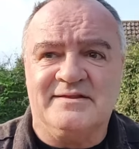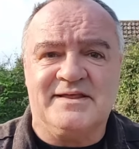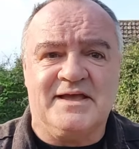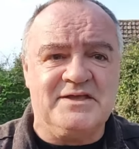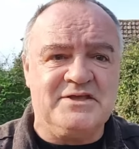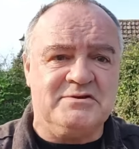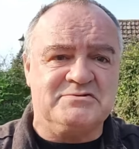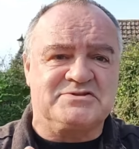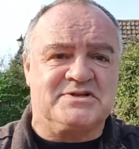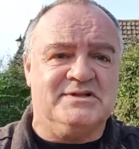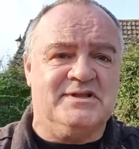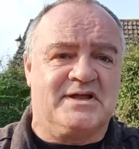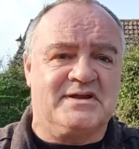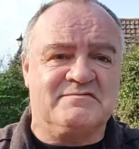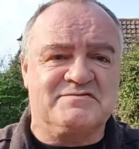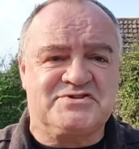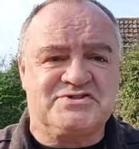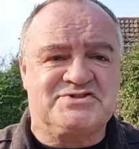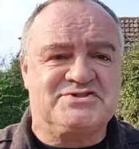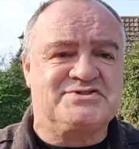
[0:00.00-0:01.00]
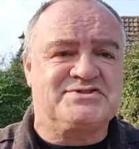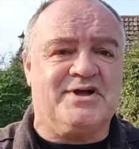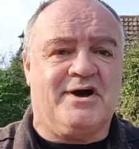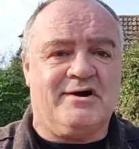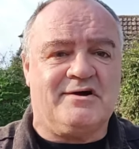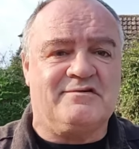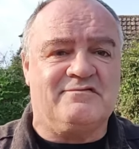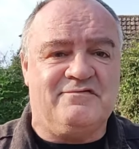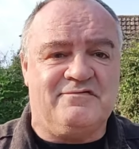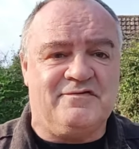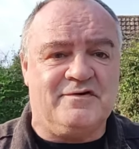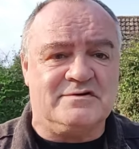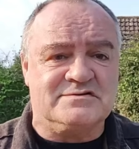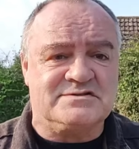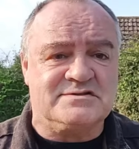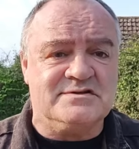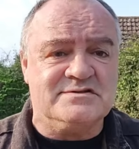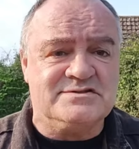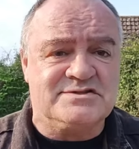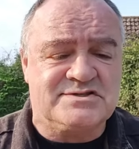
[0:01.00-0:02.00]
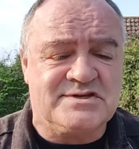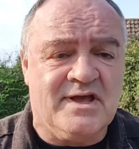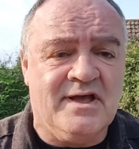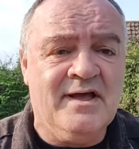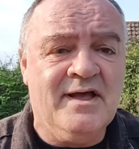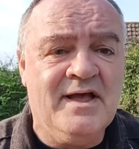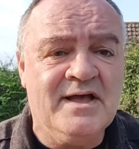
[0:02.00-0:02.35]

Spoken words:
They use a lot of stock footage,